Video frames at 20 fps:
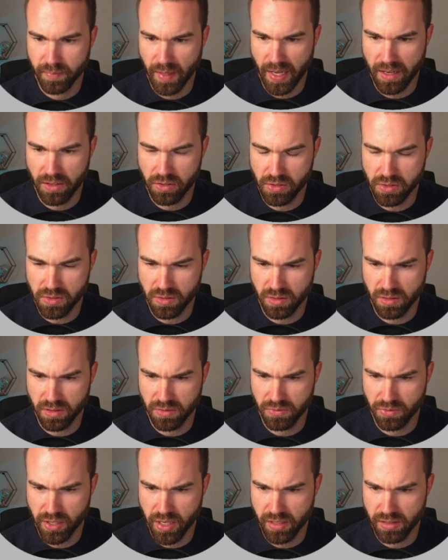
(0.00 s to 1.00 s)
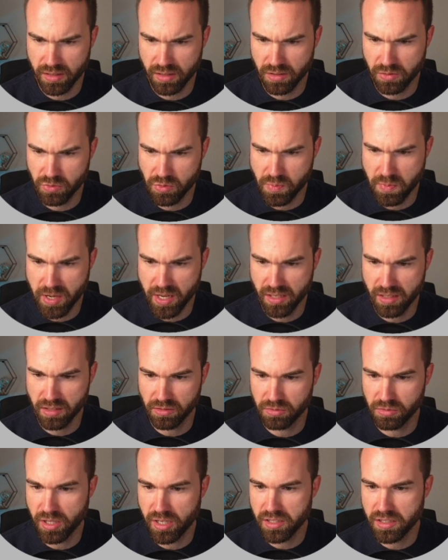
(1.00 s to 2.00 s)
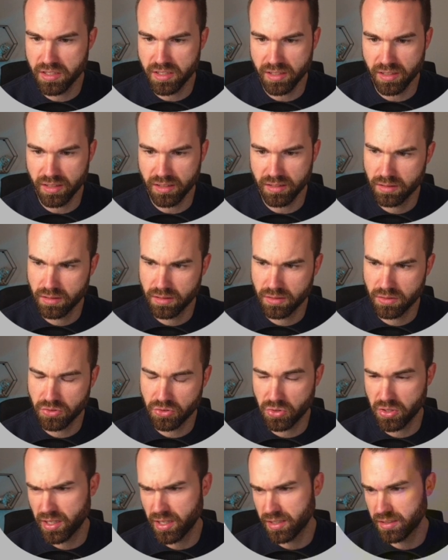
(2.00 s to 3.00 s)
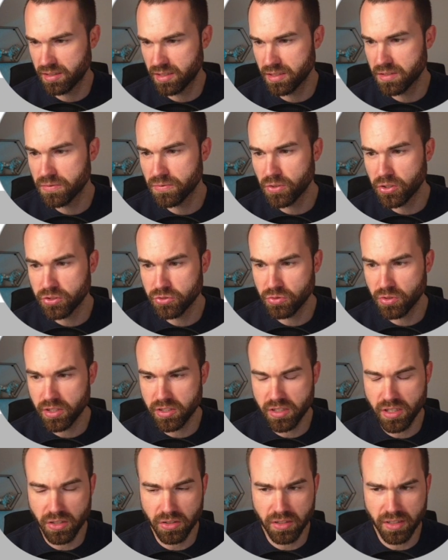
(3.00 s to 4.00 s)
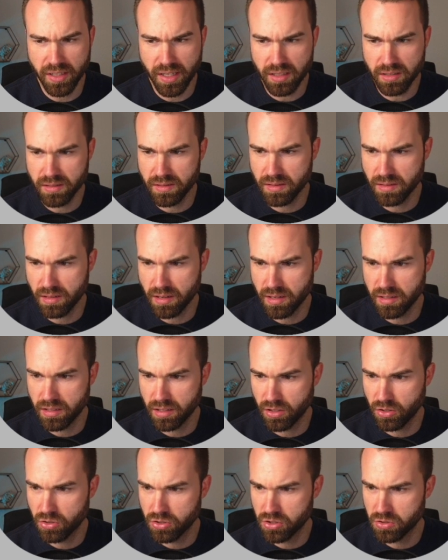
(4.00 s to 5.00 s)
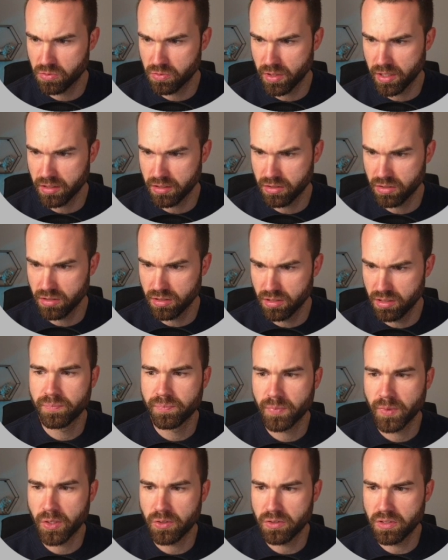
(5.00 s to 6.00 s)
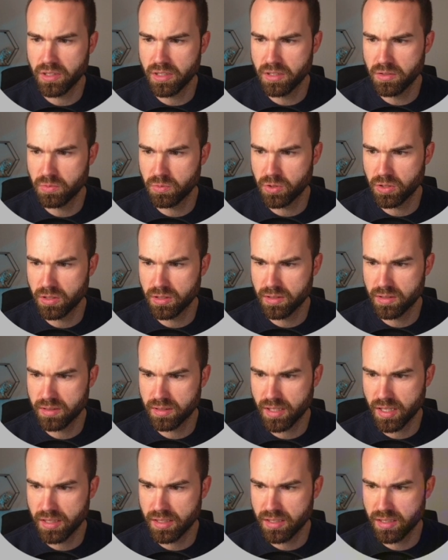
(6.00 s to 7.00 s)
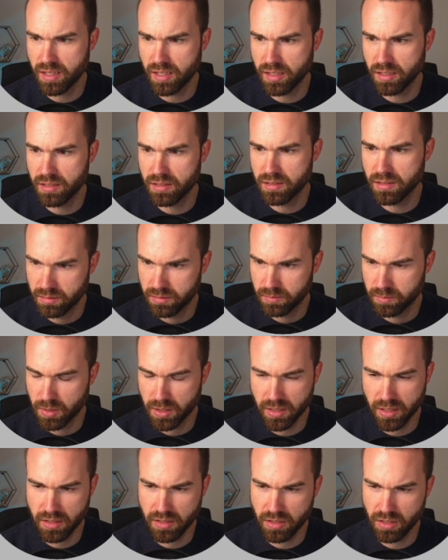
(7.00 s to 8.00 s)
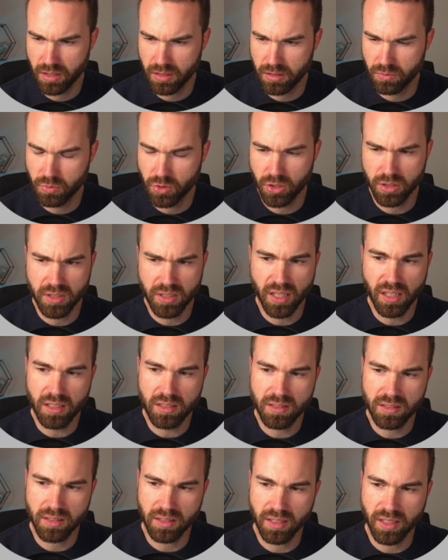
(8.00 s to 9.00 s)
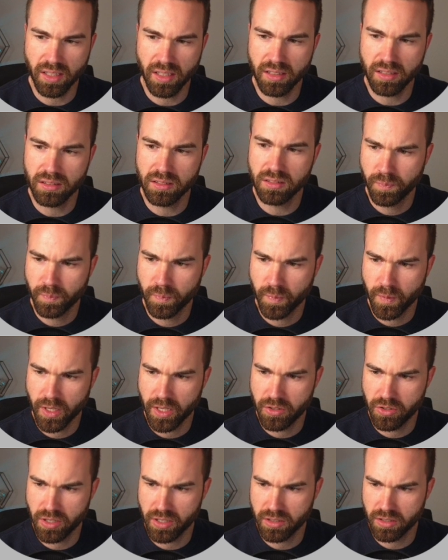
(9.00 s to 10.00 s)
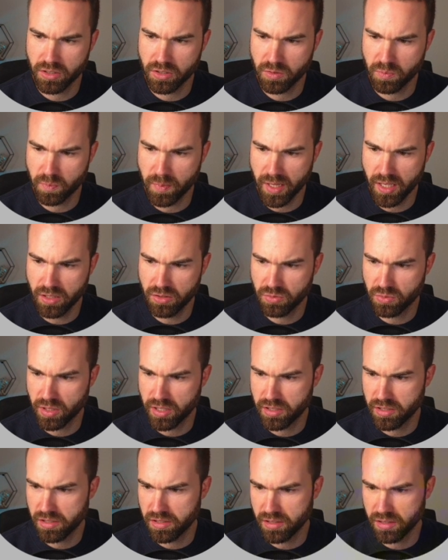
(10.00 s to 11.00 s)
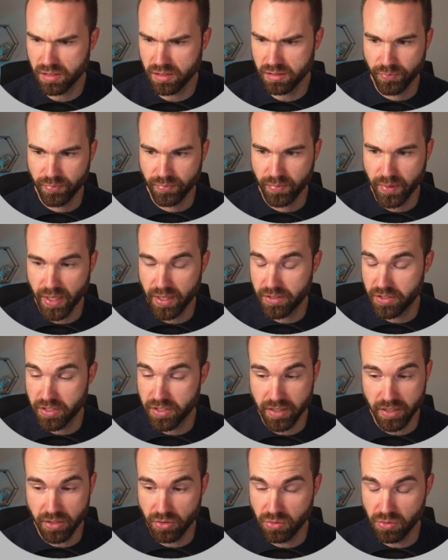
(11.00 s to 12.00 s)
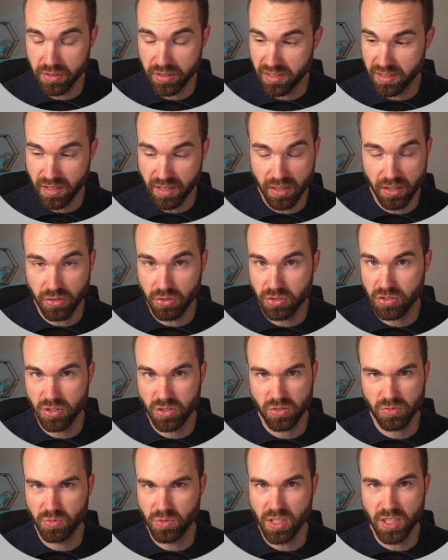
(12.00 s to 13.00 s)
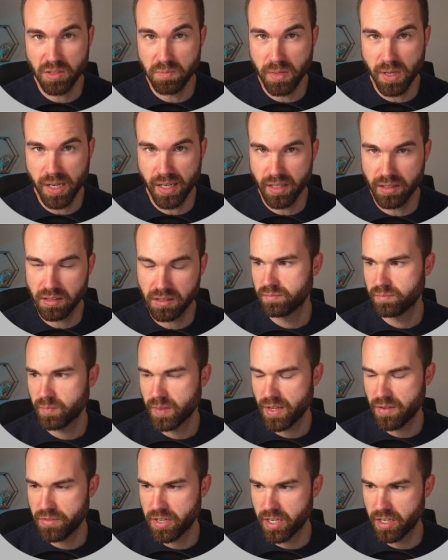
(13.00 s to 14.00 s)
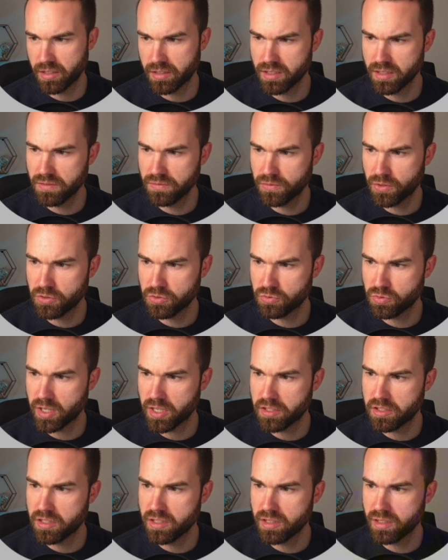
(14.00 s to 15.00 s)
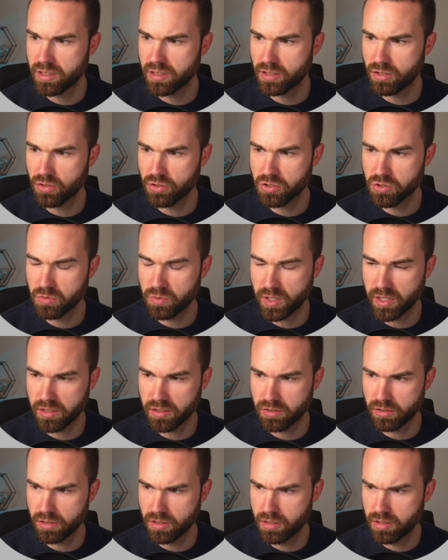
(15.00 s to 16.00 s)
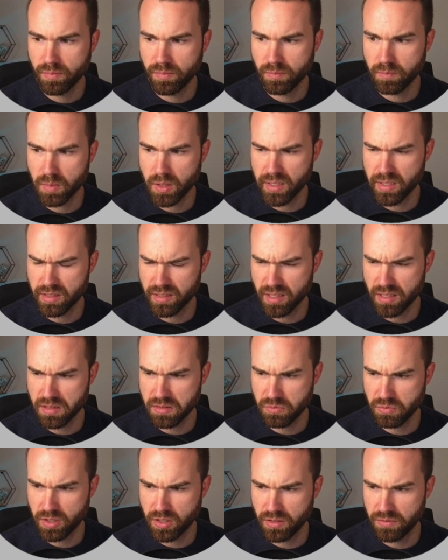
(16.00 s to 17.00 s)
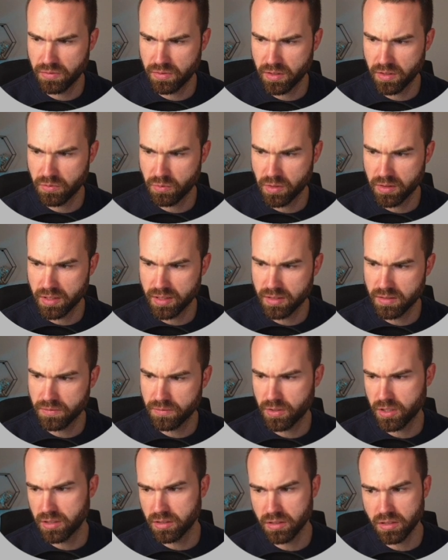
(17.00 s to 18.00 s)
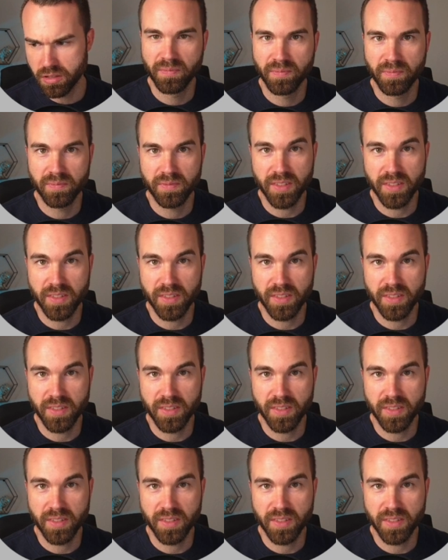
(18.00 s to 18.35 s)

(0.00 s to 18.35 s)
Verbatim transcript: And also this phrase is repeating right here. So you got this font right here on the next design. It looks quite good on these words, that text. But then you got the word text again. And you got the space right here. And yeah, the whole design looks really bad. Then we got this font right here. It looks quite good, but it doesn't really fit with this font.